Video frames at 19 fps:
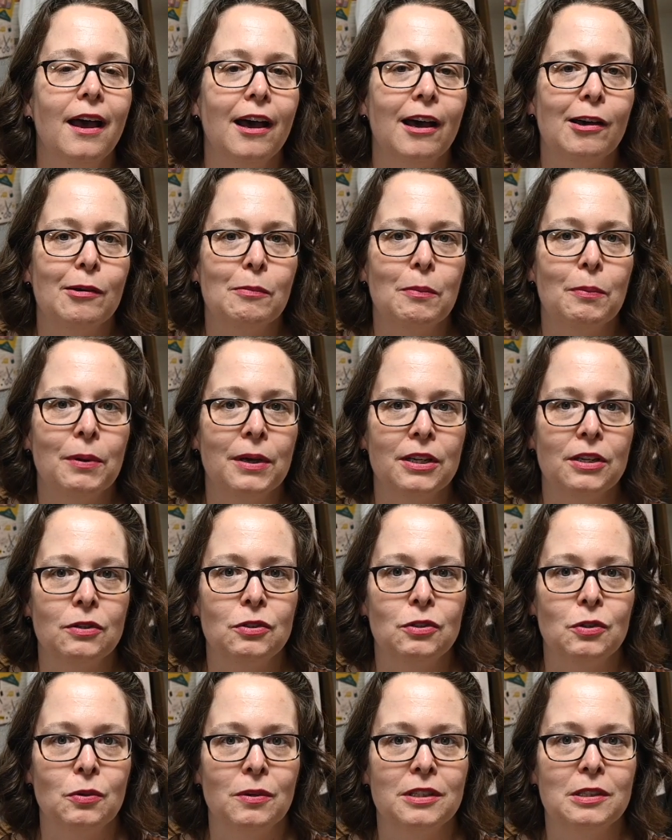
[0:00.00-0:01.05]
but you
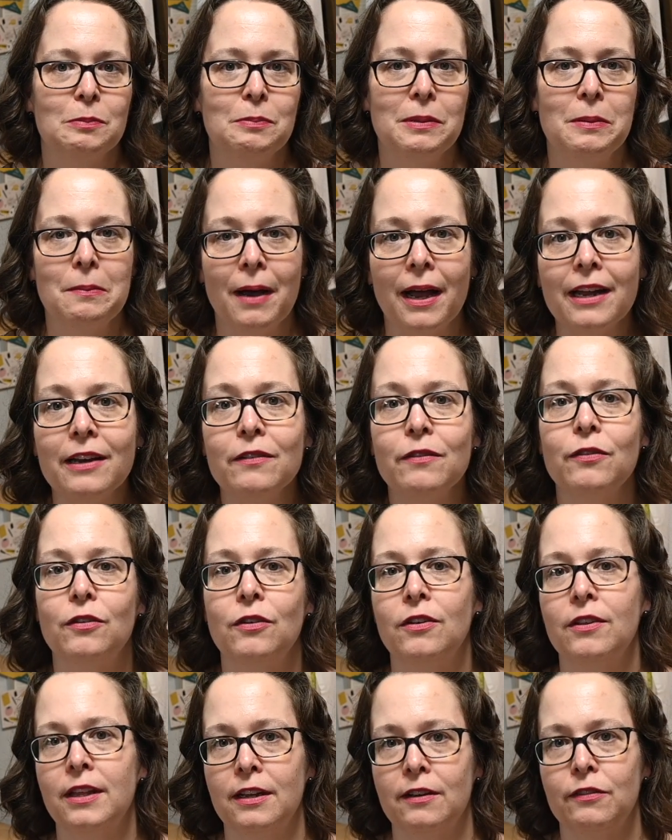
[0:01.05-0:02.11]
do want to be
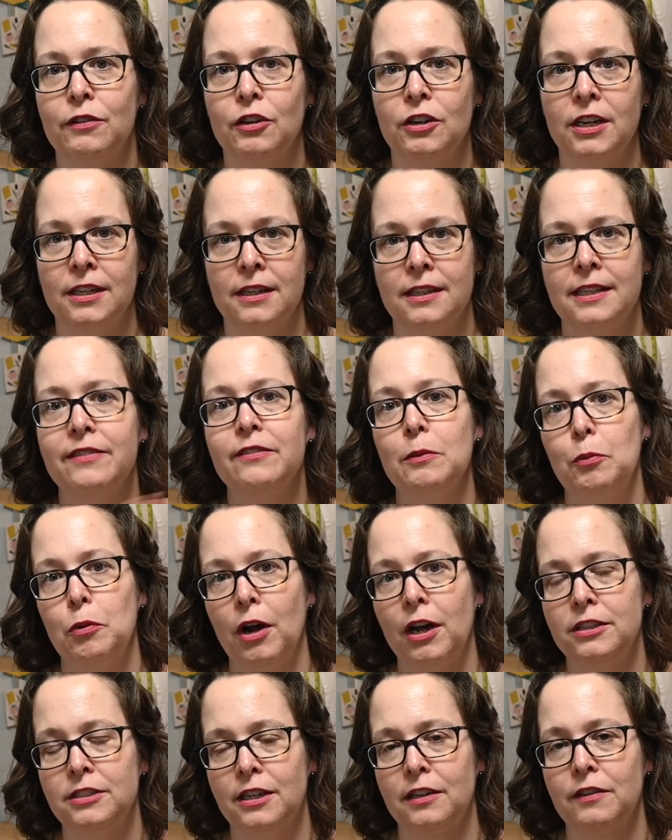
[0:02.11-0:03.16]
mindful that if you're going to leave a
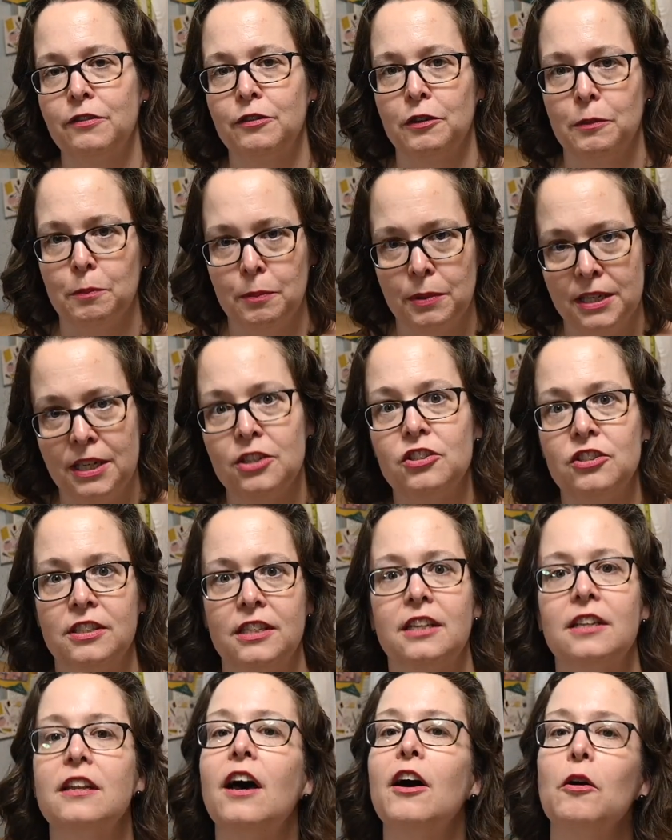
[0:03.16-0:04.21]
project for potentially
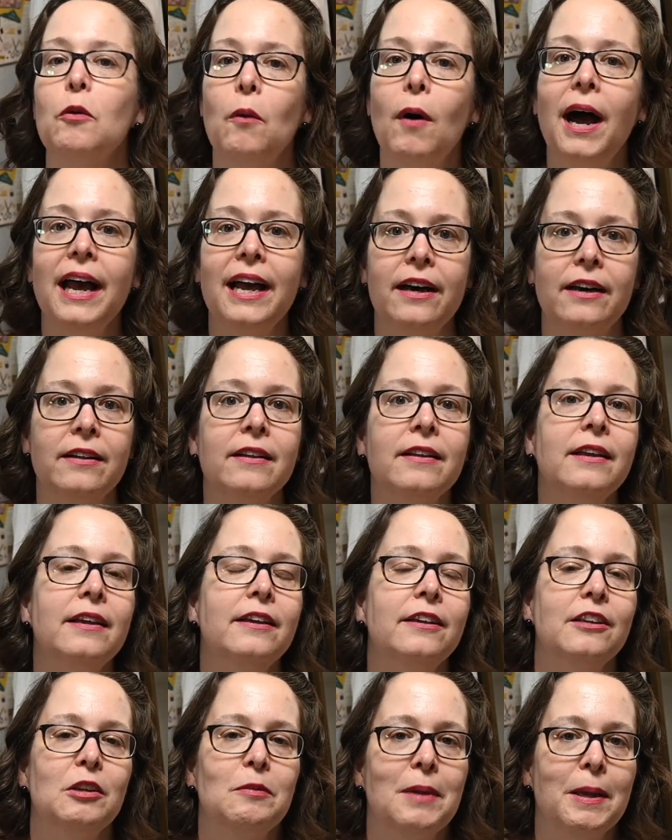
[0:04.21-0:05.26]
a long while,
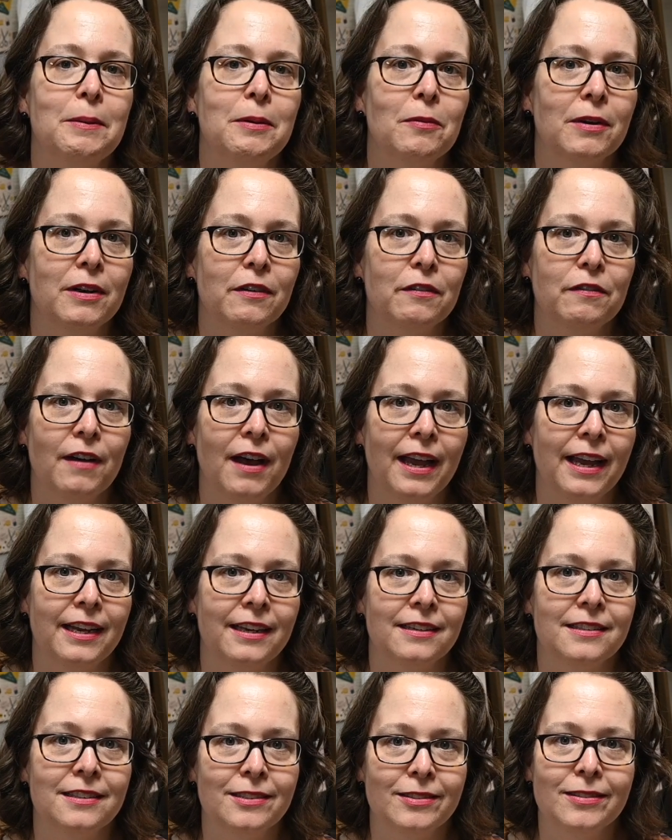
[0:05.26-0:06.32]
you maybe want to
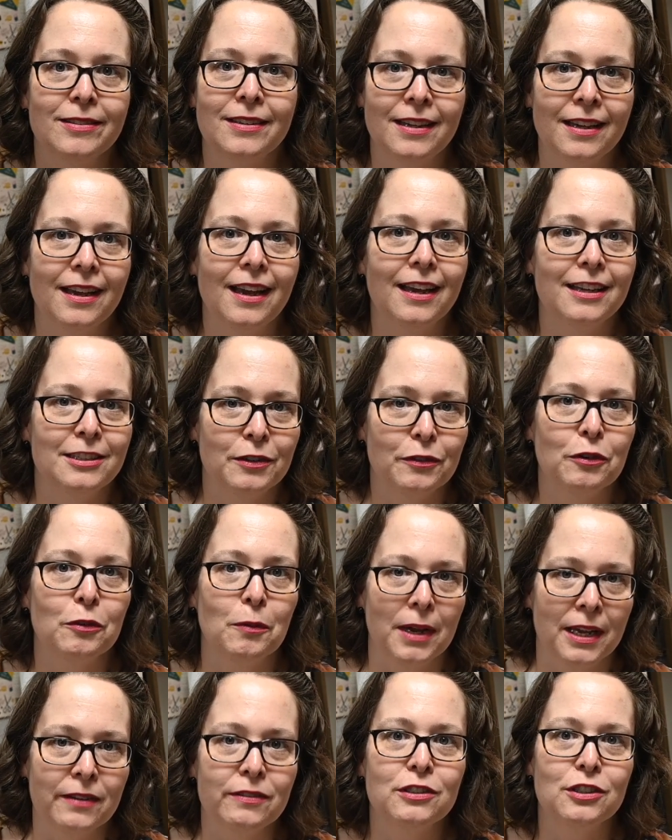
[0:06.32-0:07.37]
find a different
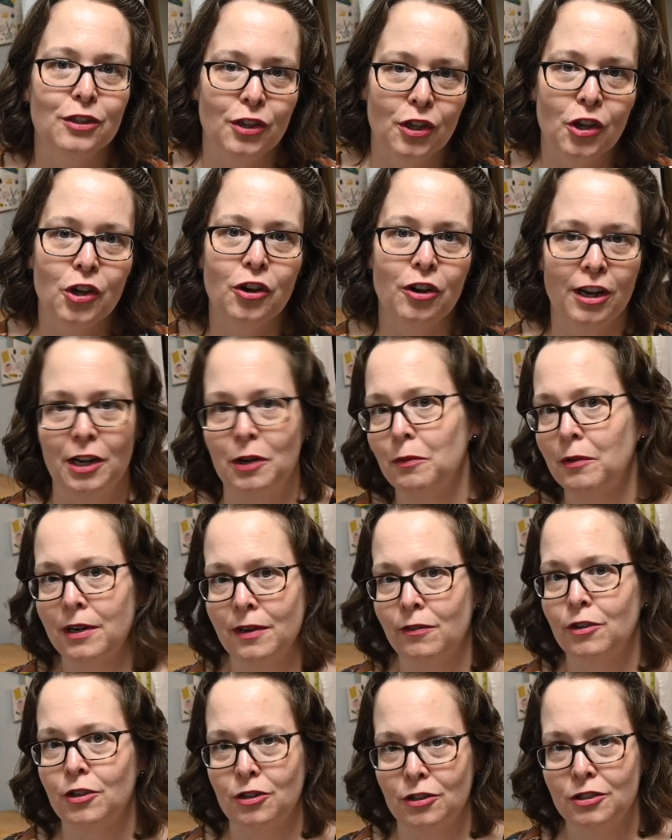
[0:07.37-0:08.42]
way of securing
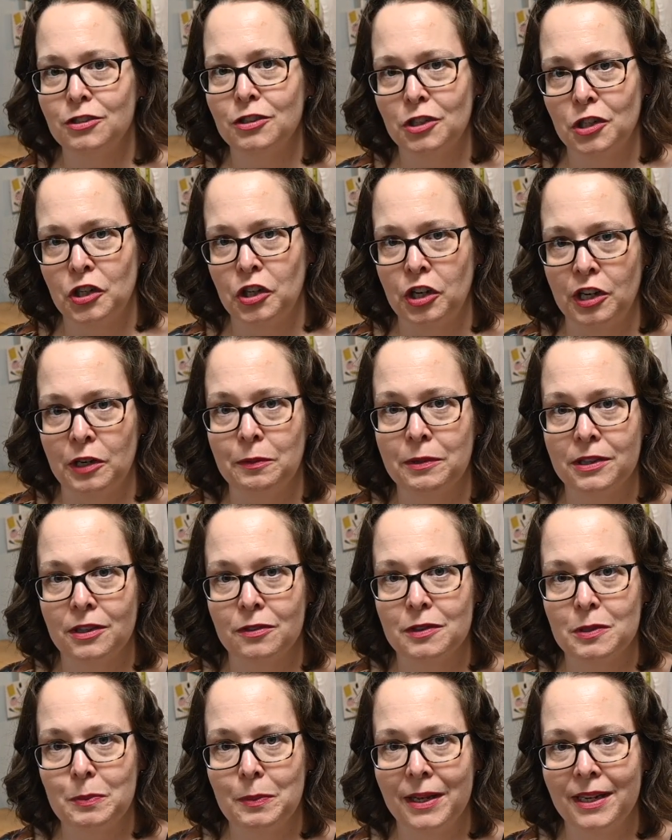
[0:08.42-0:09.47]
whatever you're securing with
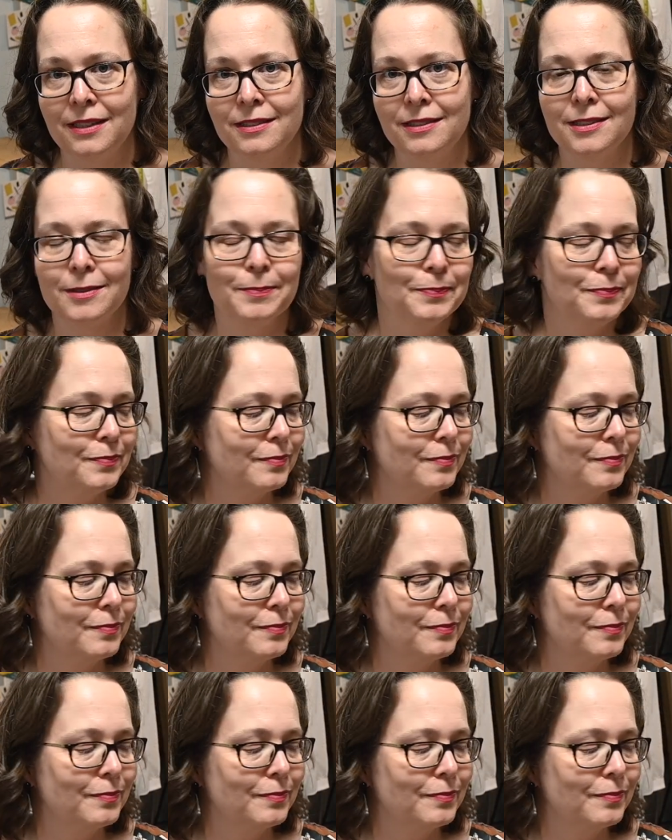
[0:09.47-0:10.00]
those pins.